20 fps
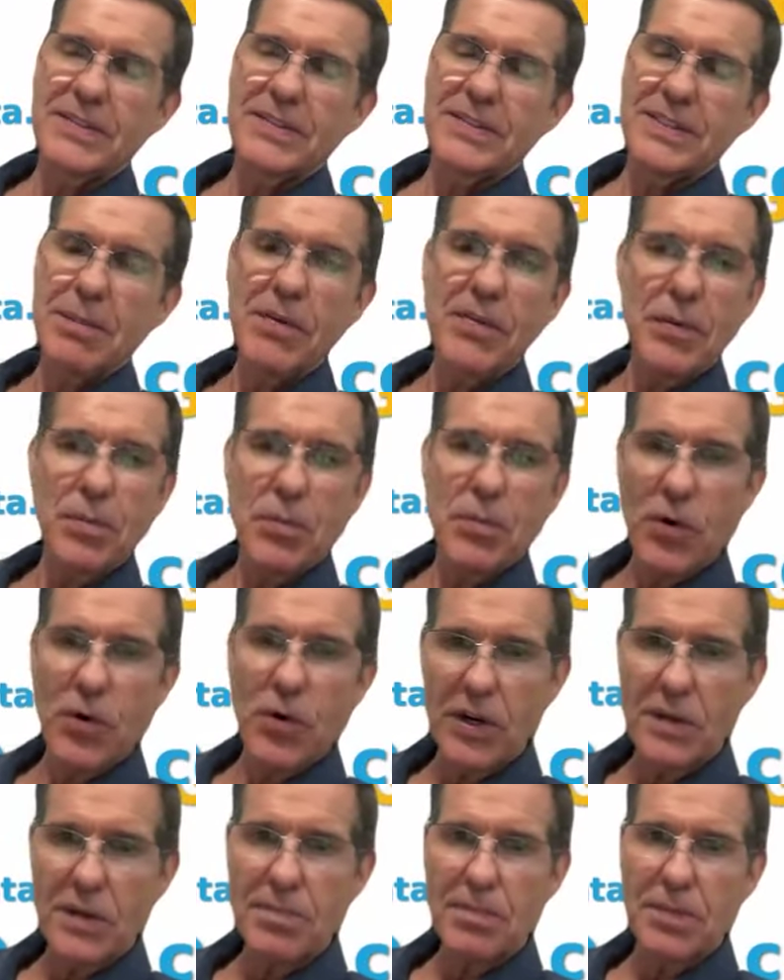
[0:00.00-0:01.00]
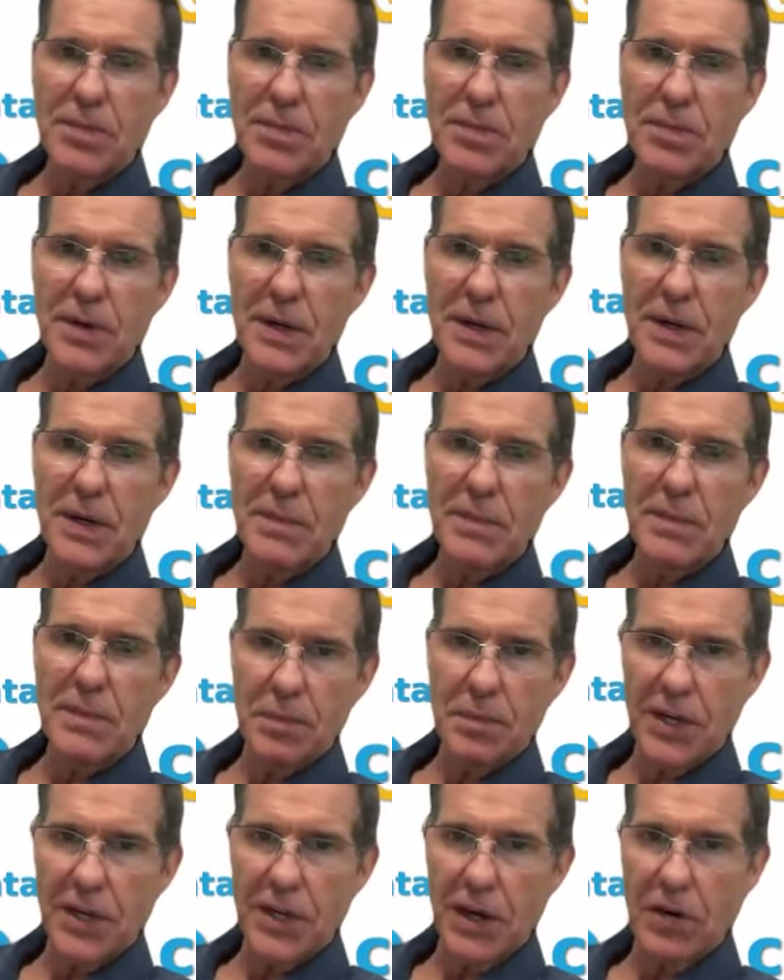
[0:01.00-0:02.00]
Some of them work, but most of
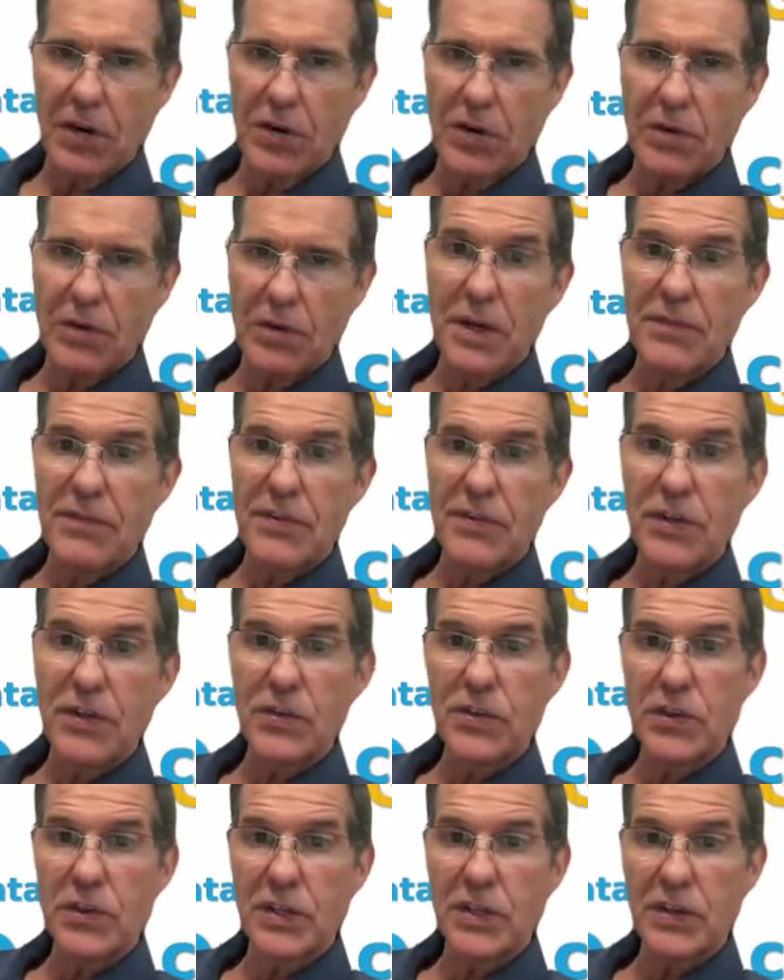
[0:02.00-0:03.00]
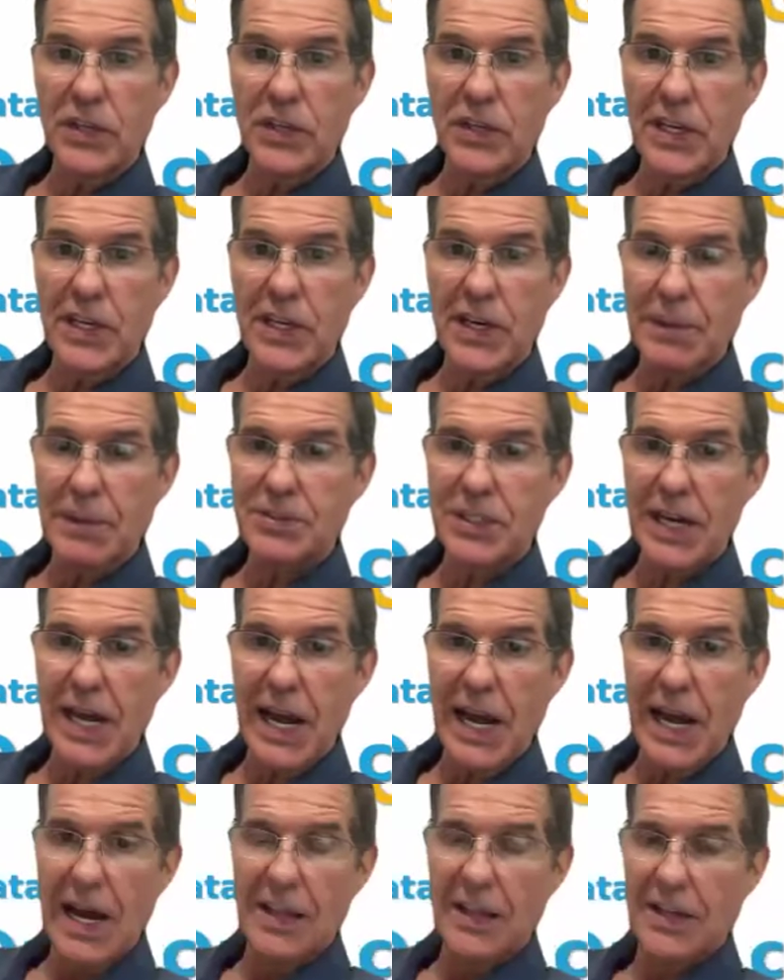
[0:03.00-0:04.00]
them don't. But if you can get
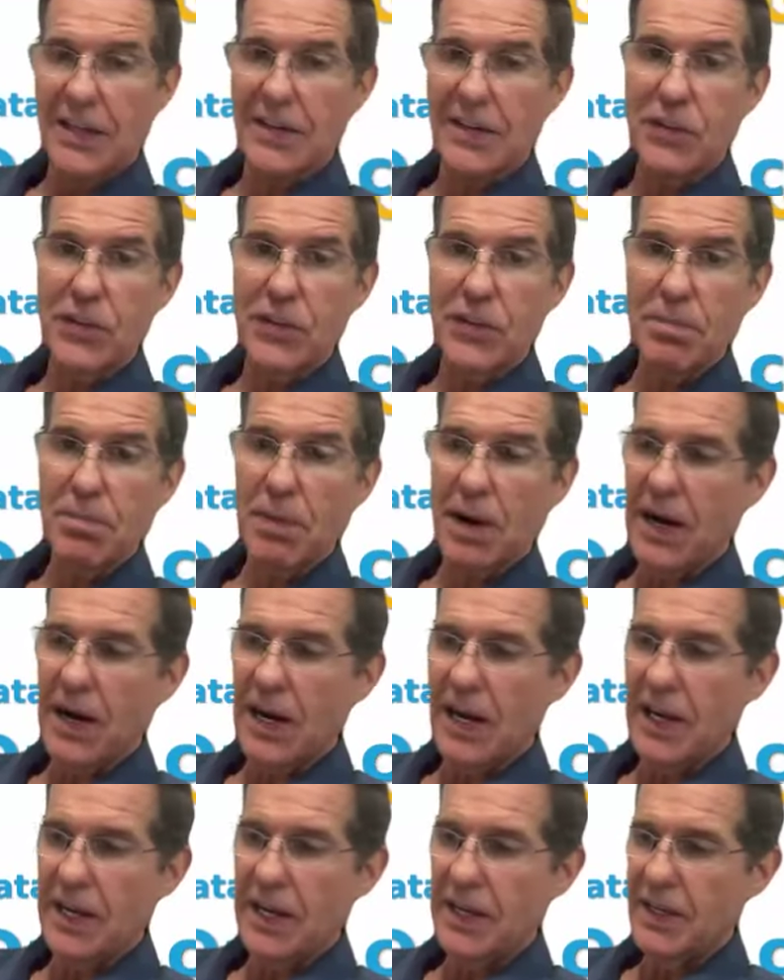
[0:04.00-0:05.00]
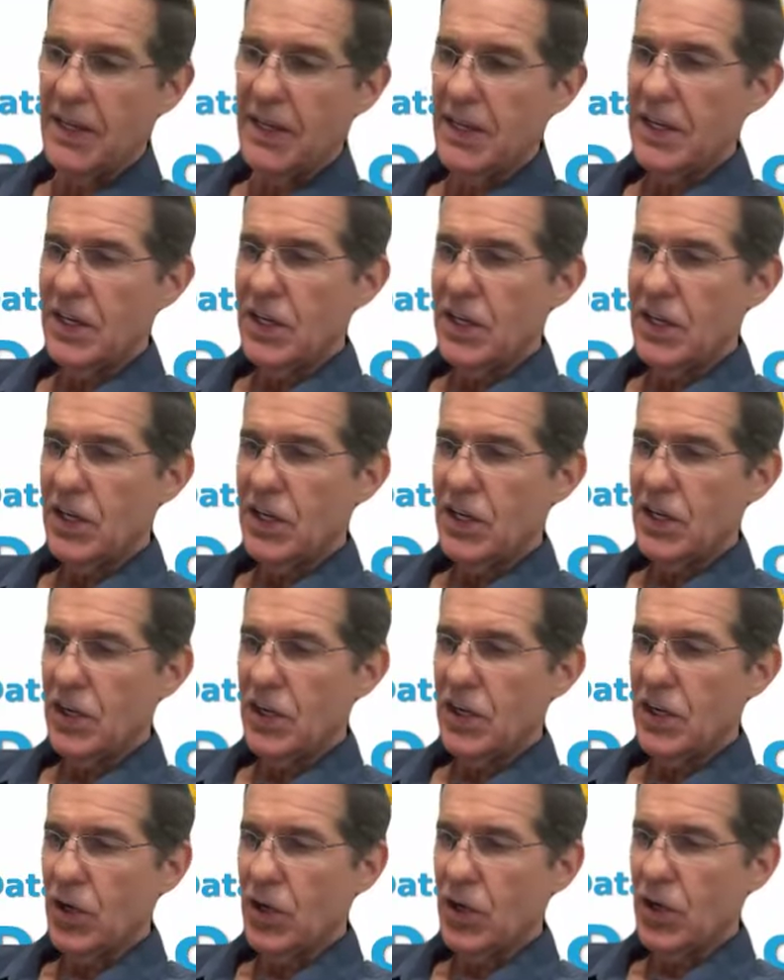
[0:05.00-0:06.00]
optionality, if you can buy
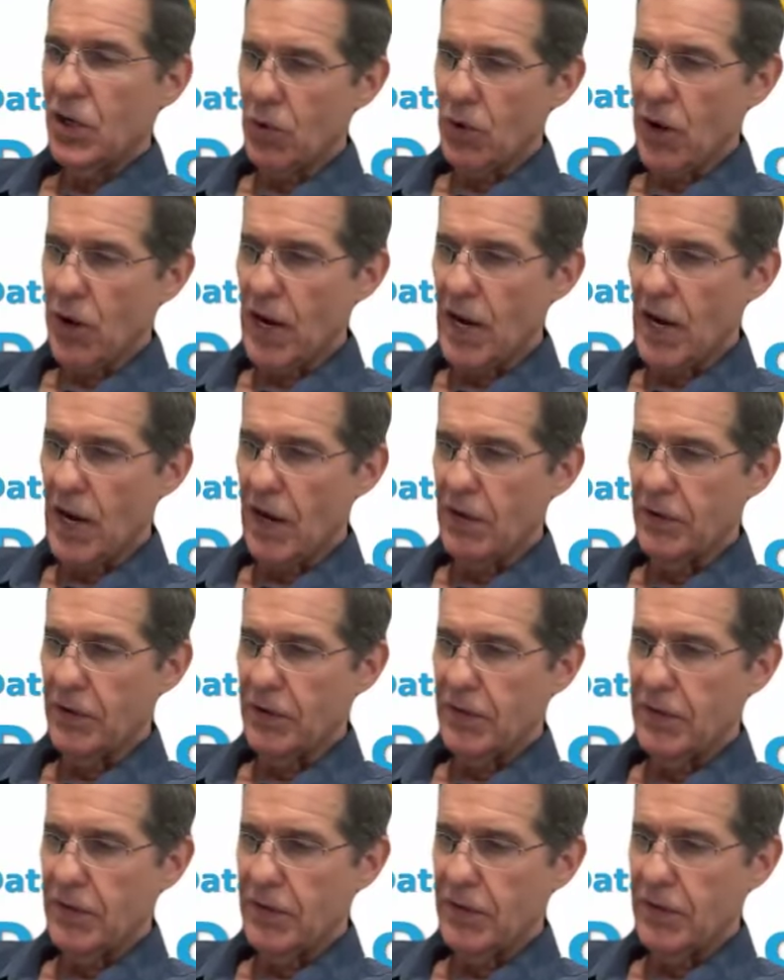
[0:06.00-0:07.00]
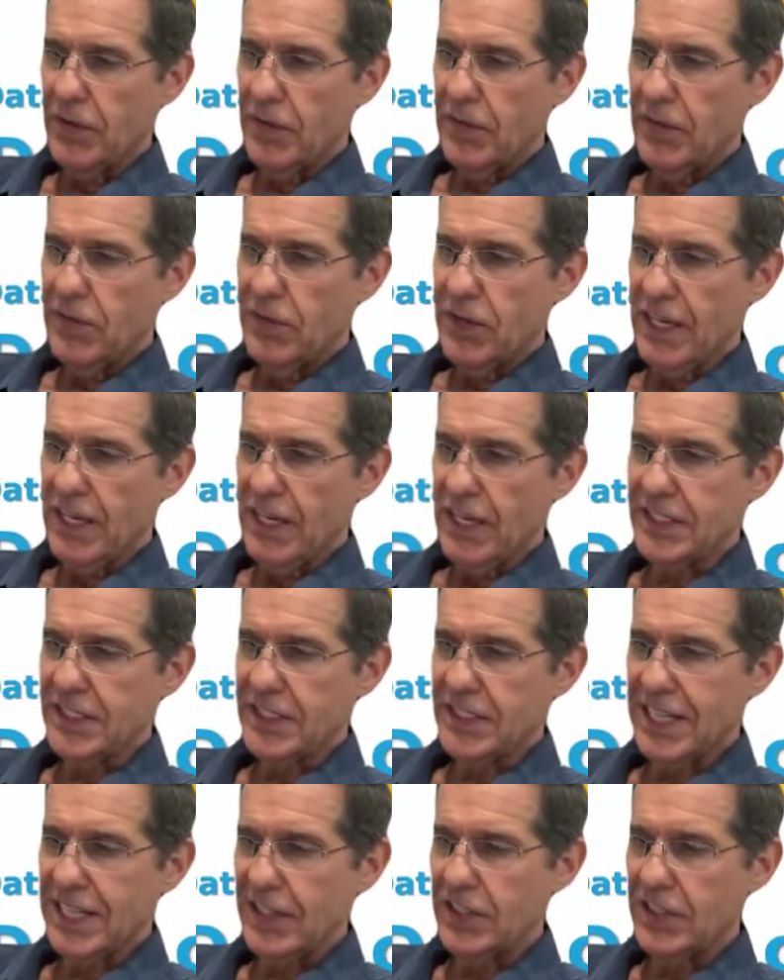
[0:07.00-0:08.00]
gold in the ground for less
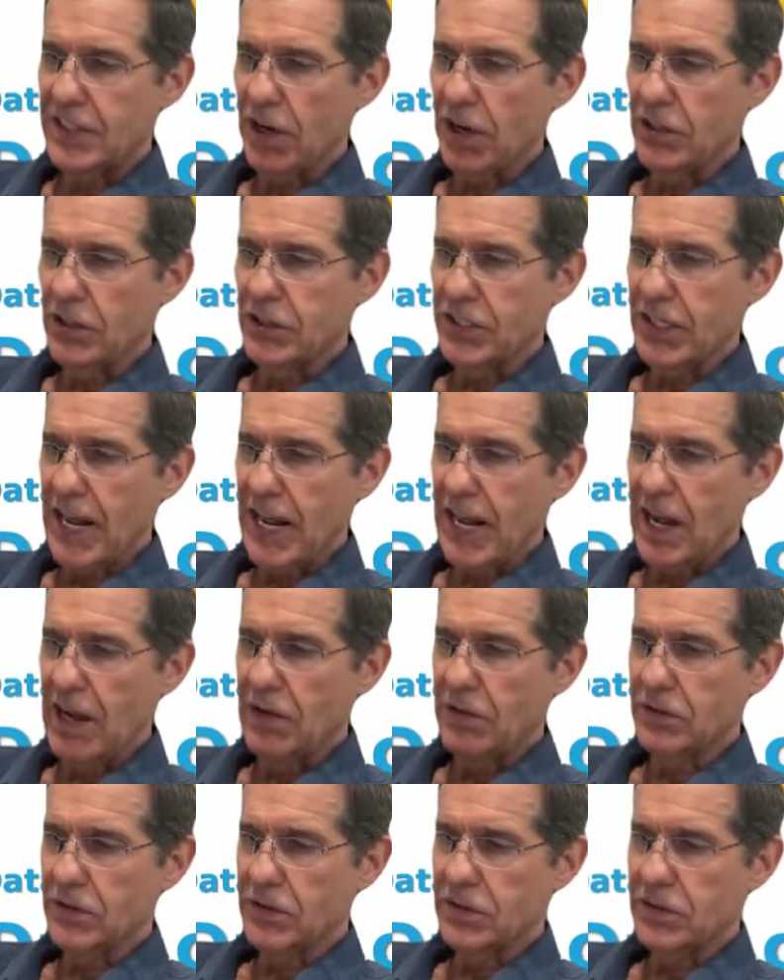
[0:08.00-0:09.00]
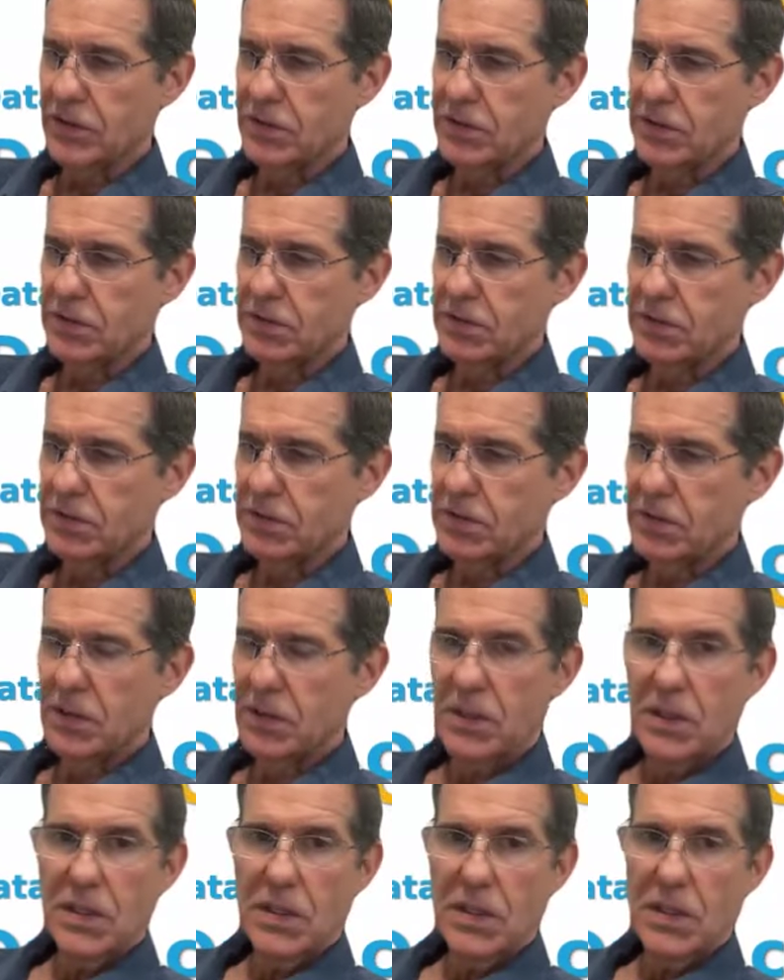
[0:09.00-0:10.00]
than $10 an ounce,
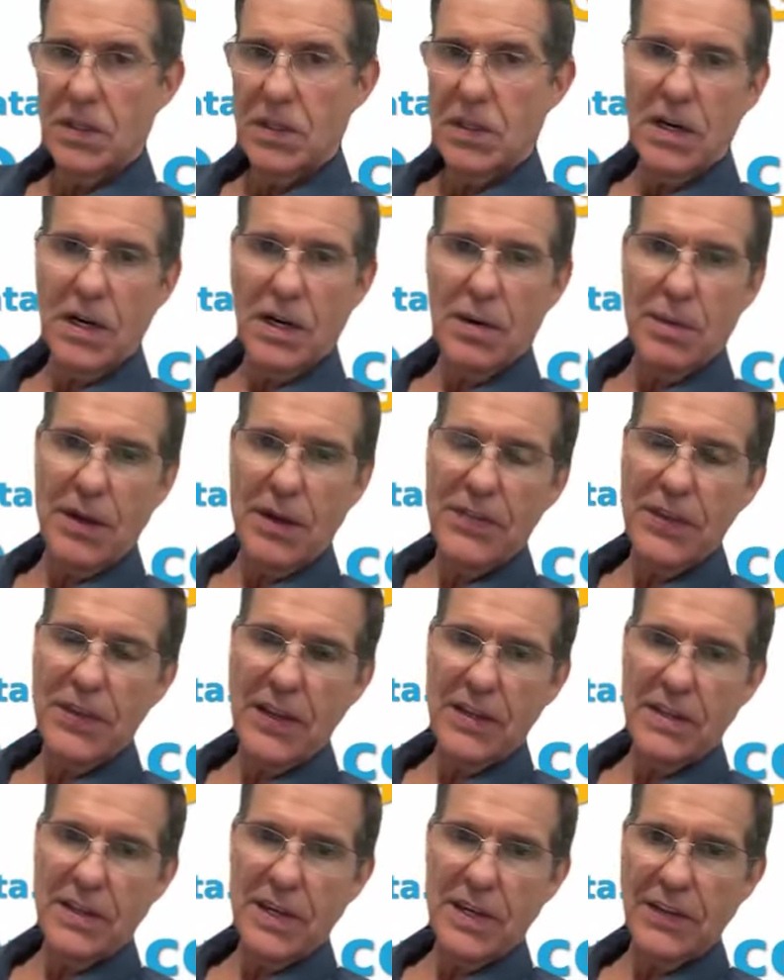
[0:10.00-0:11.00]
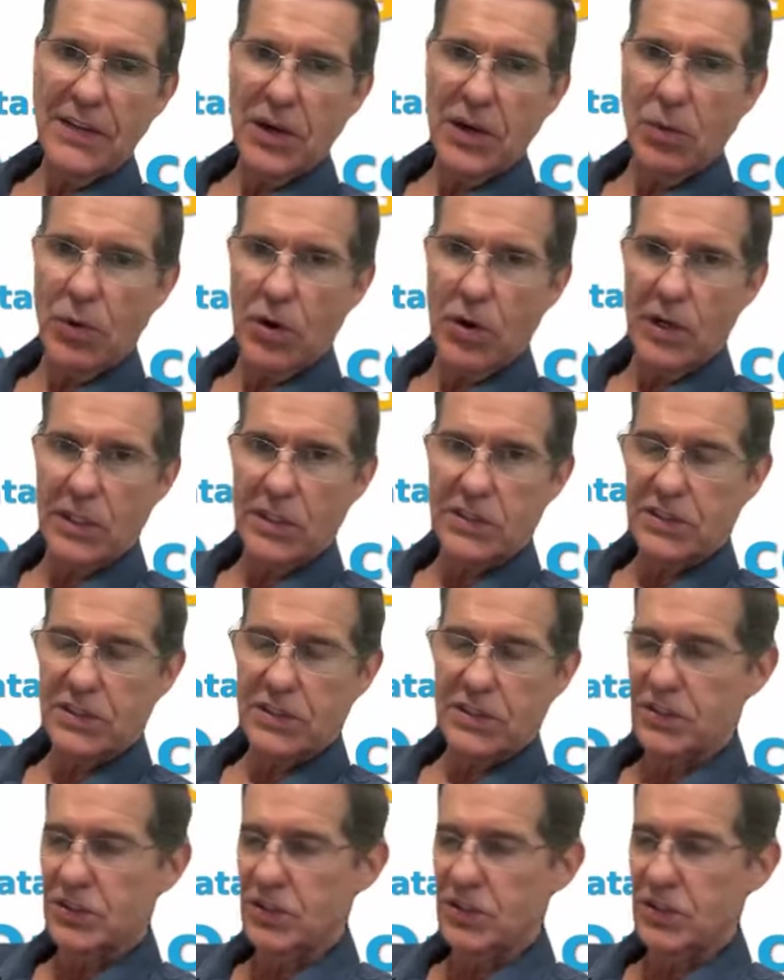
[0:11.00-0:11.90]
I think it works.